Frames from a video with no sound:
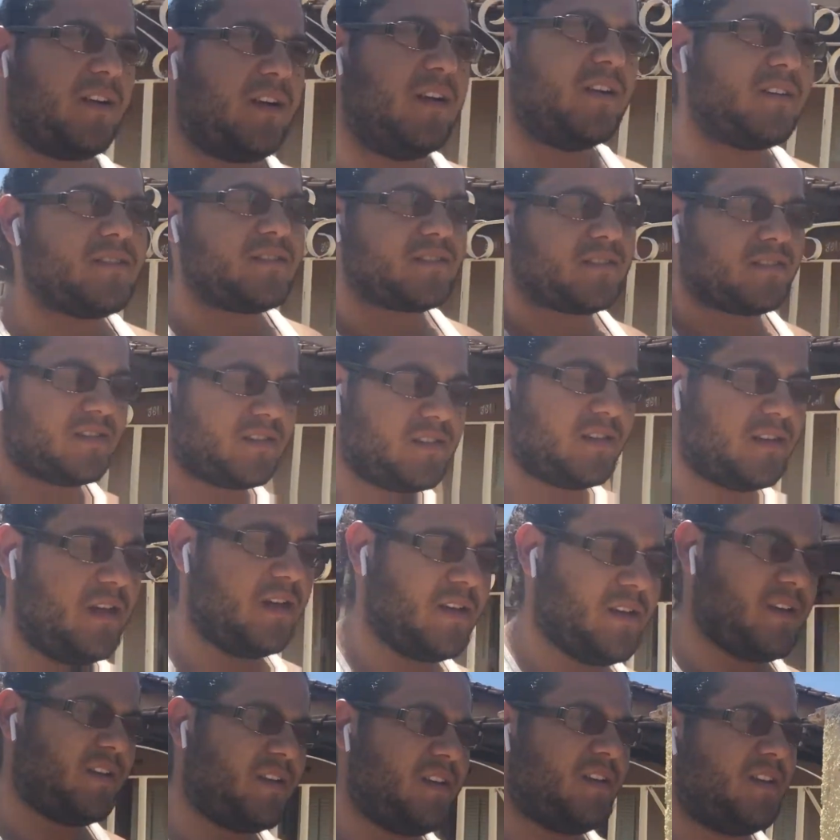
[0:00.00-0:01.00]
guys,
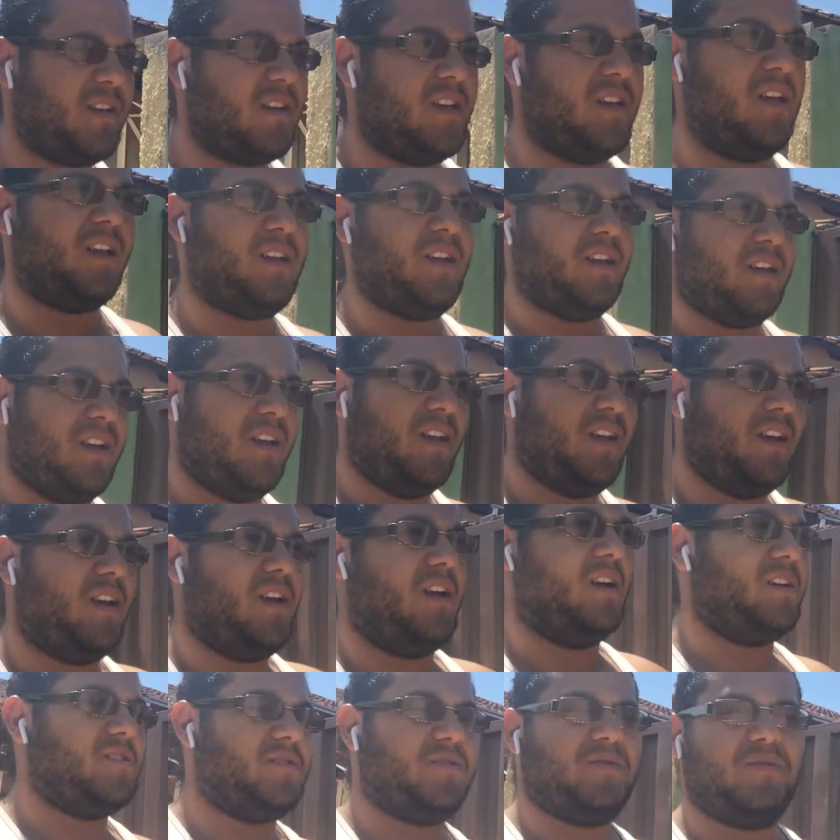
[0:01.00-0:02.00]

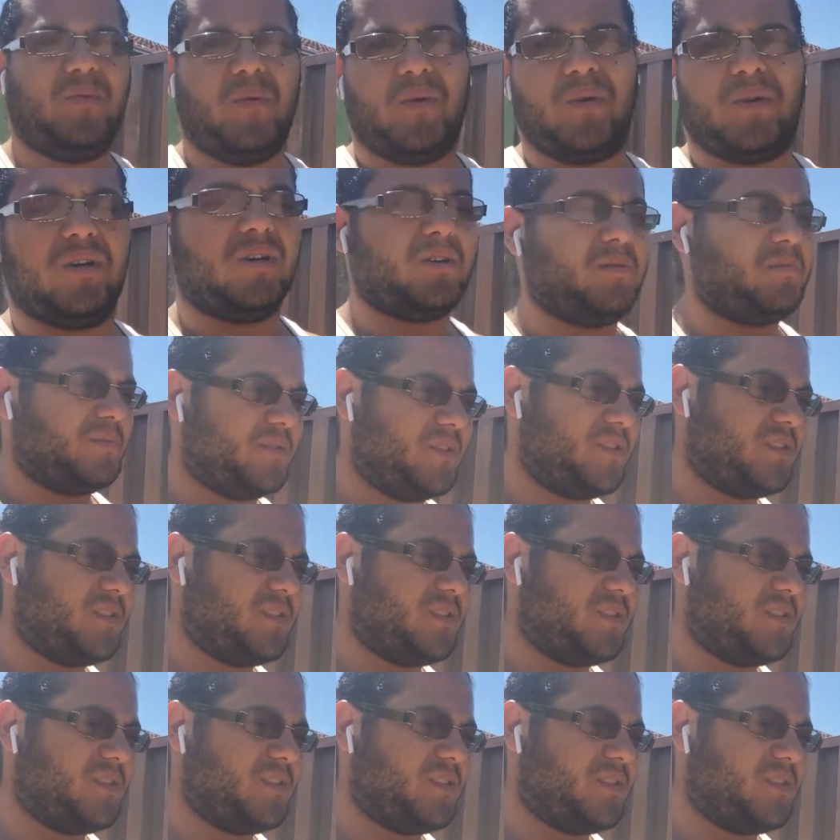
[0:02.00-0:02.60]
I just woke up.